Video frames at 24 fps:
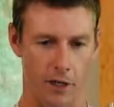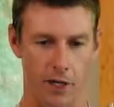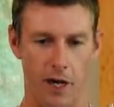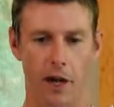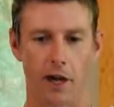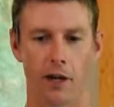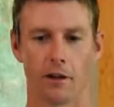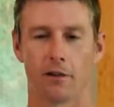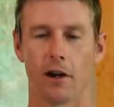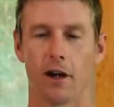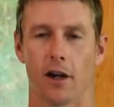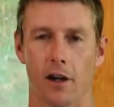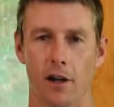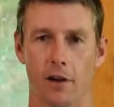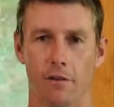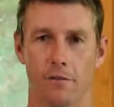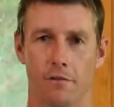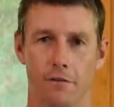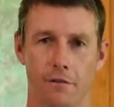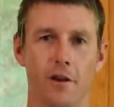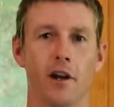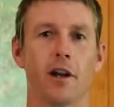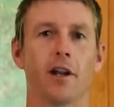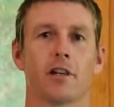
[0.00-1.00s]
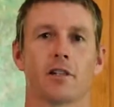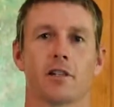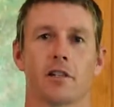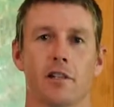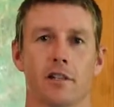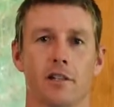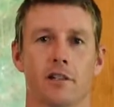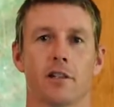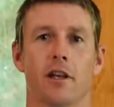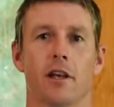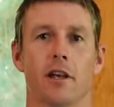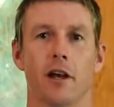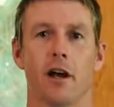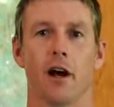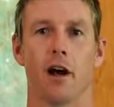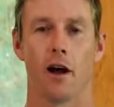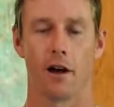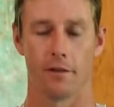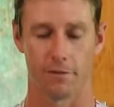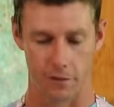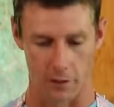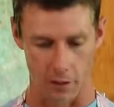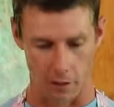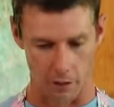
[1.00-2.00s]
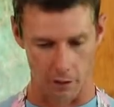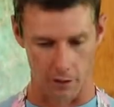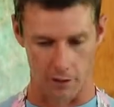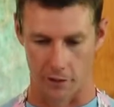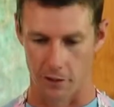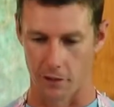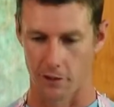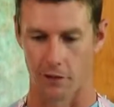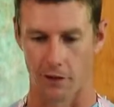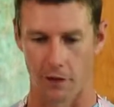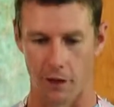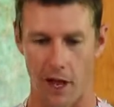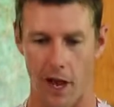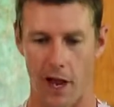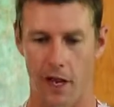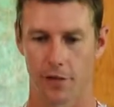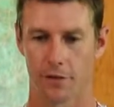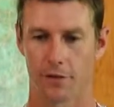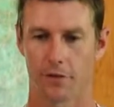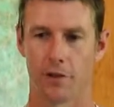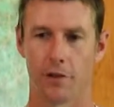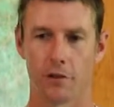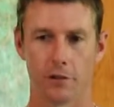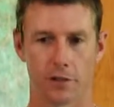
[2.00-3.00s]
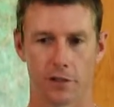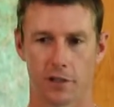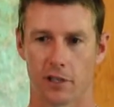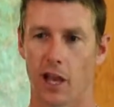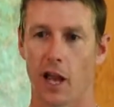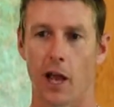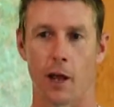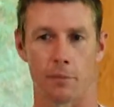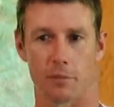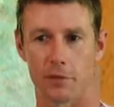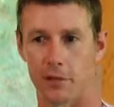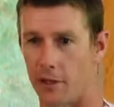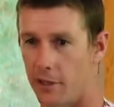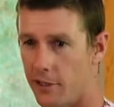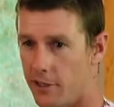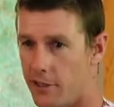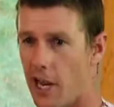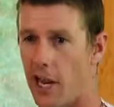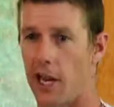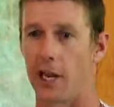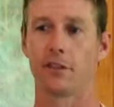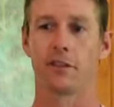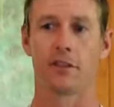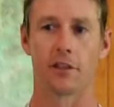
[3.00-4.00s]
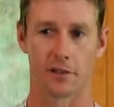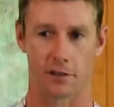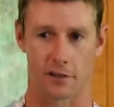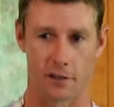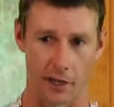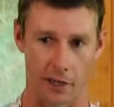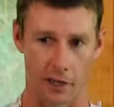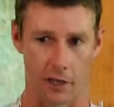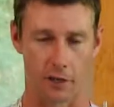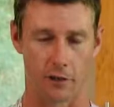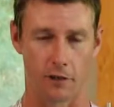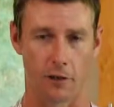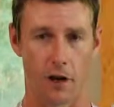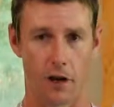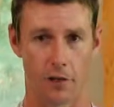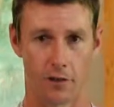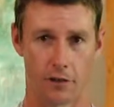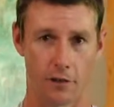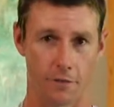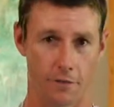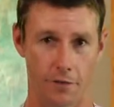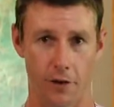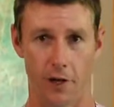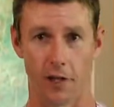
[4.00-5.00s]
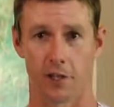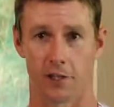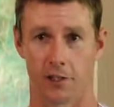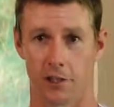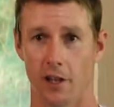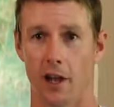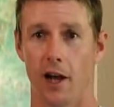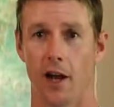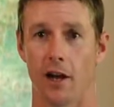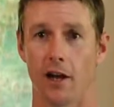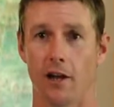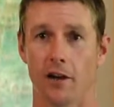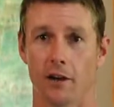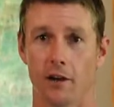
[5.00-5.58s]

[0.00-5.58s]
getting ready to finish this thing off. So let's do the last few steps and take this thing across the finish line.